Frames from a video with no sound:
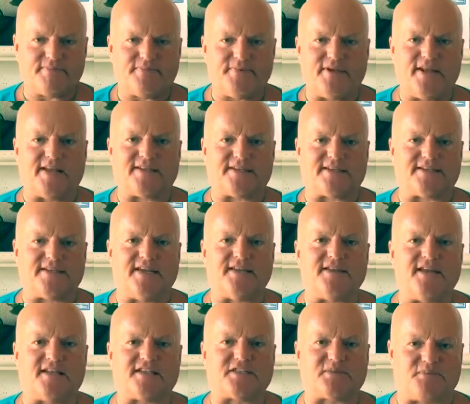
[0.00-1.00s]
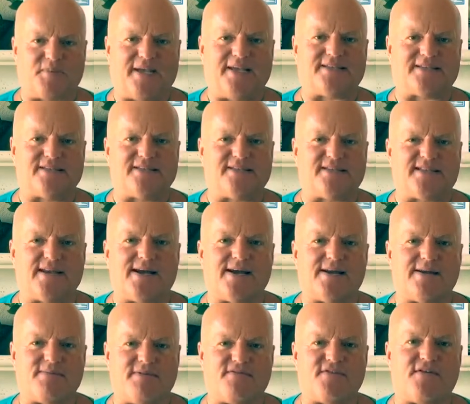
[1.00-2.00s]
we like to say that space and
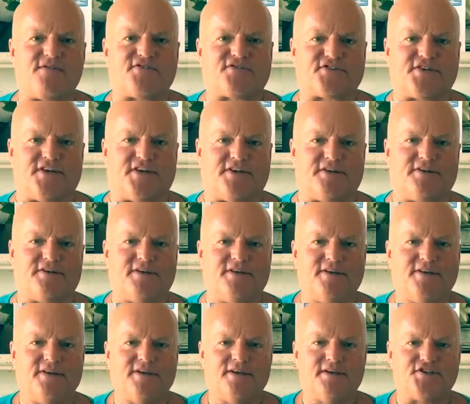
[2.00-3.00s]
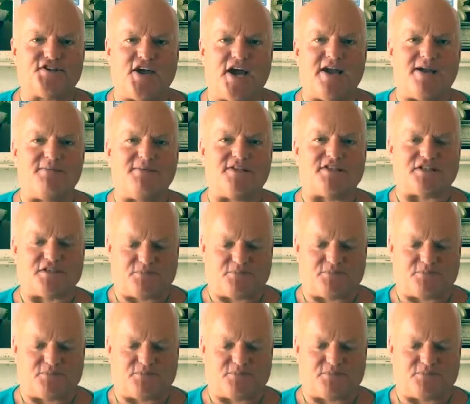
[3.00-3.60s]
time. Have you ever said it? Time and